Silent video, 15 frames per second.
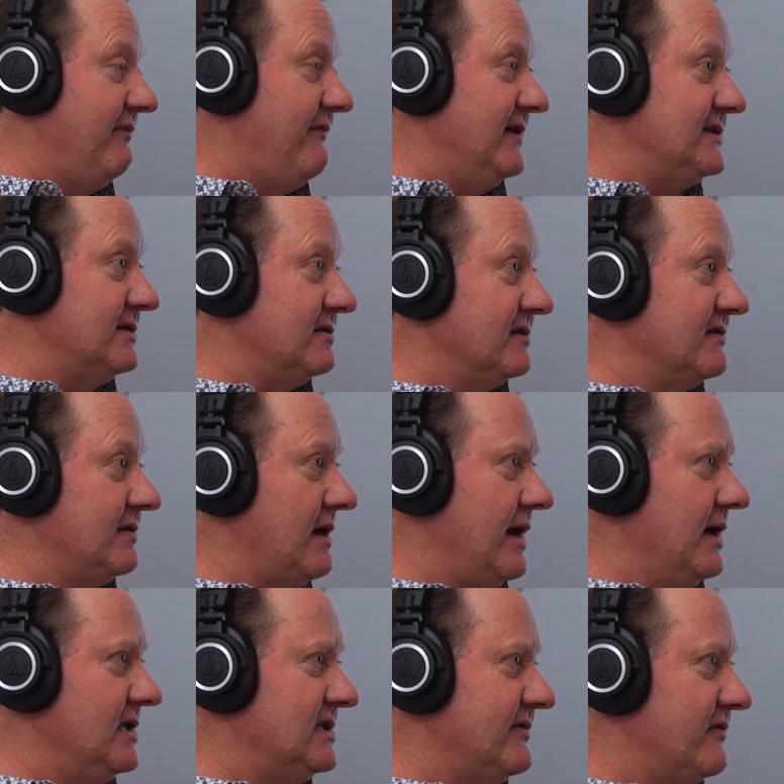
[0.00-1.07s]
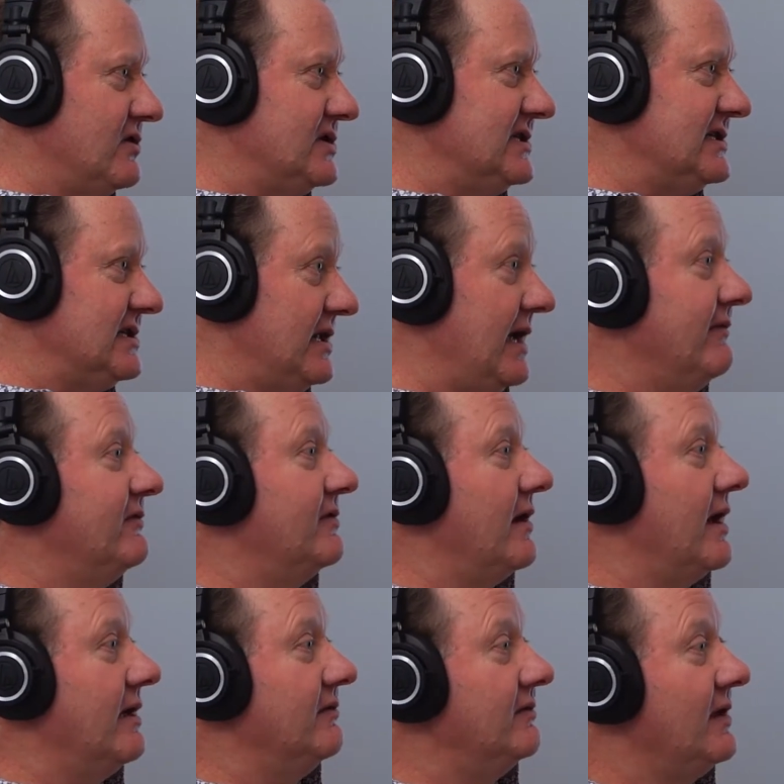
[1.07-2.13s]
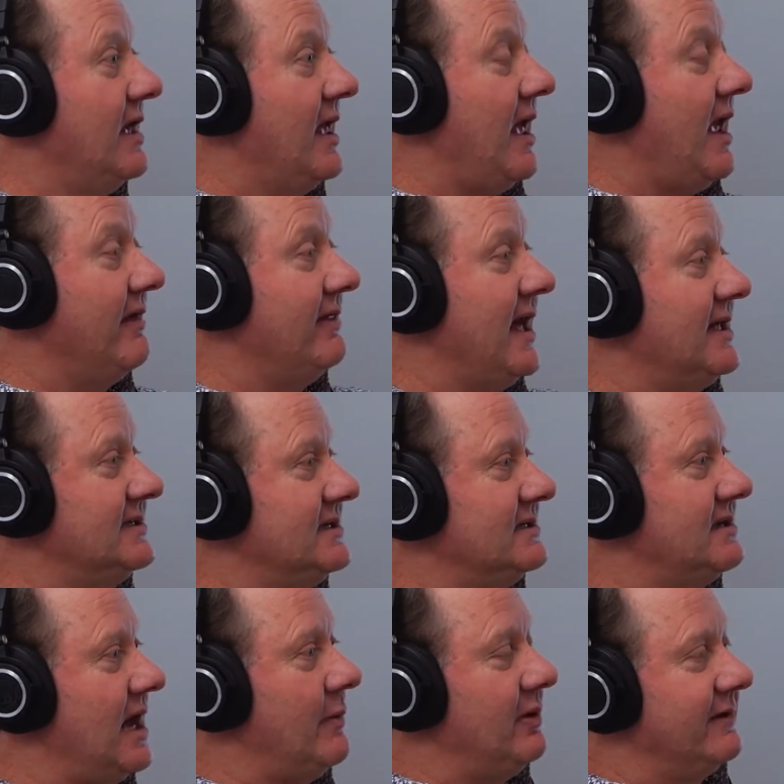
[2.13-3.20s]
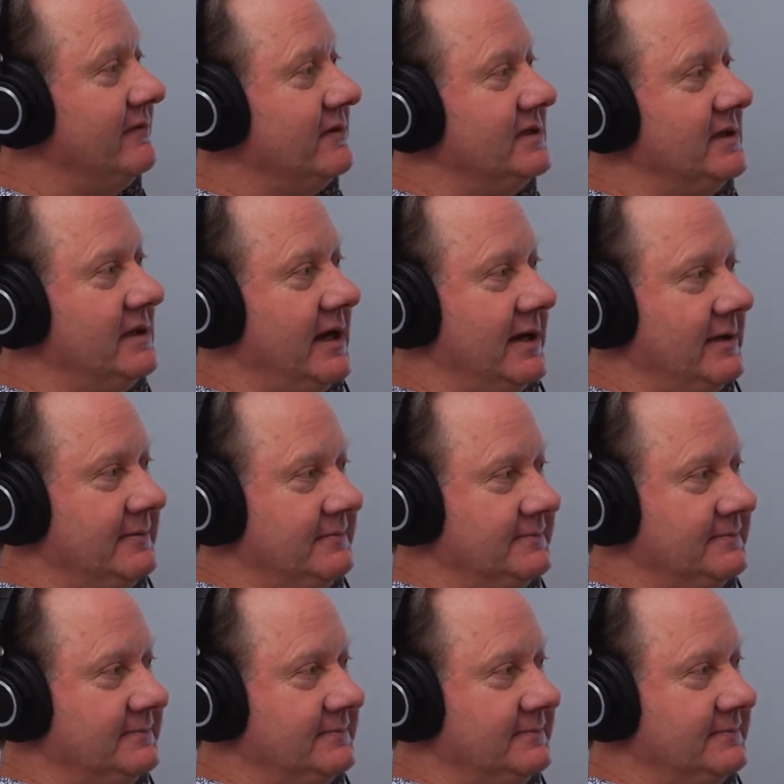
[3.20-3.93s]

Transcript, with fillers: physical science versus life science and that's the topic for today